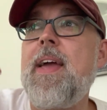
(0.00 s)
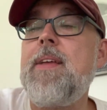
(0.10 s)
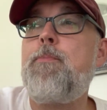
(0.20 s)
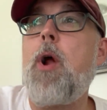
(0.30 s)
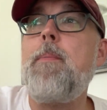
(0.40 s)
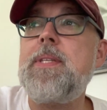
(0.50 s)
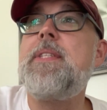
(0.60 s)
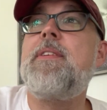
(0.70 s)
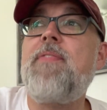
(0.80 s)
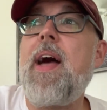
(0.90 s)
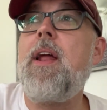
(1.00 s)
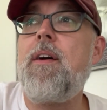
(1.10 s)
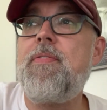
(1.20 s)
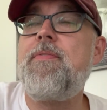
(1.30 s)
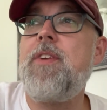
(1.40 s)
promises to fight
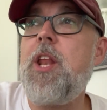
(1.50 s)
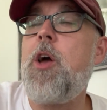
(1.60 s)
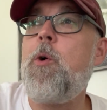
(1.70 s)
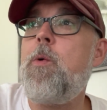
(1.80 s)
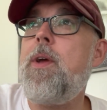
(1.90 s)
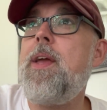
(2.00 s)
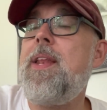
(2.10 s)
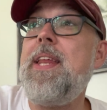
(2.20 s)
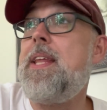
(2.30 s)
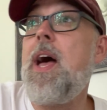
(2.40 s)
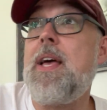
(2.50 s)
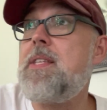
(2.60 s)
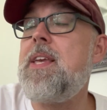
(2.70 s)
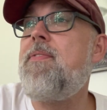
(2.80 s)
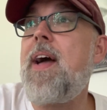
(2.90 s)
off, and he does.
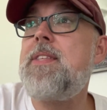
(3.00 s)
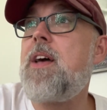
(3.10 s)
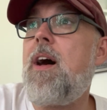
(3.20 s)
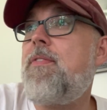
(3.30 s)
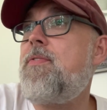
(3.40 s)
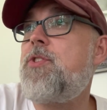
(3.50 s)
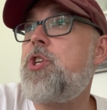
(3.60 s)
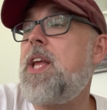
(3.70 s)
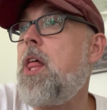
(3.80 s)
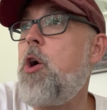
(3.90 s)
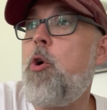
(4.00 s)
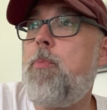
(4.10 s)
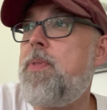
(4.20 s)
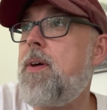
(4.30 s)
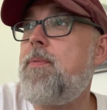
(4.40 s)
He fights off
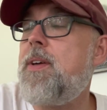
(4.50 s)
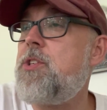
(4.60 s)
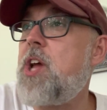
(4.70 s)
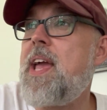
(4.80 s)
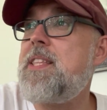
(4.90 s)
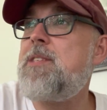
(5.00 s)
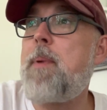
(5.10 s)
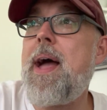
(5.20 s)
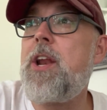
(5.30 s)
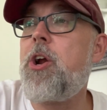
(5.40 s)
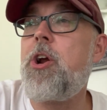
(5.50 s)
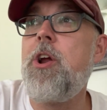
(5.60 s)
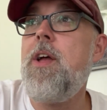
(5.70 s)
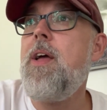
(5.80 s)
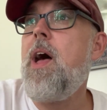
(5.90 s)
Shelob, the giant spider,
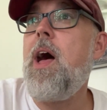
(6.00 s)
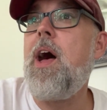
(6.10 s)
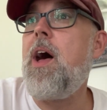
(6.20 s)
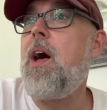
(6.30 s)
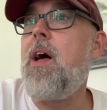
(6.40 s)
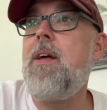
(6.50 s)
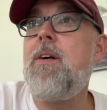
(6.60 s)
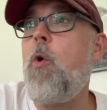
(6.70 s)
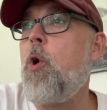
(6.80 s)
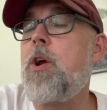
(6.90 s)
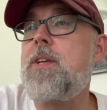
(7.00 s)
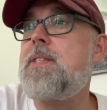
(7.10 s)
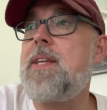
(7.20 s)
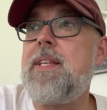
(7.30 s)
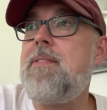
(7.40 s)

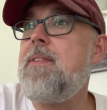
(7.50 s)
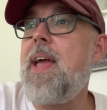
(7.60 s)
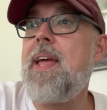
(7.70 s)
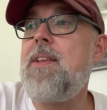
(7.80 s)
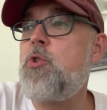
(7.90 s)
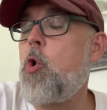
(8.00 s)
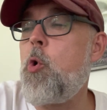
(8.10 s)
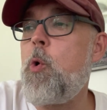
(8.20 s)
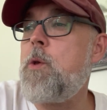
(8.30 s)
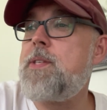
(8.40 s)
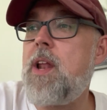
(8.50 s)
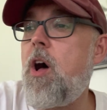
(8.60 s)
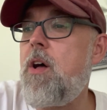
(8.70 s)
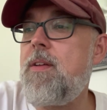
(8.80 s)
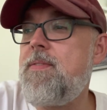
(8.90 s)
orcs and trolls, and
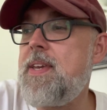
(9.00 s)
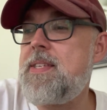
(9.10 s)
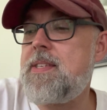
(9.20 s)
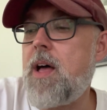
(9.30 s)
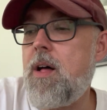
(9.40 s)
all of these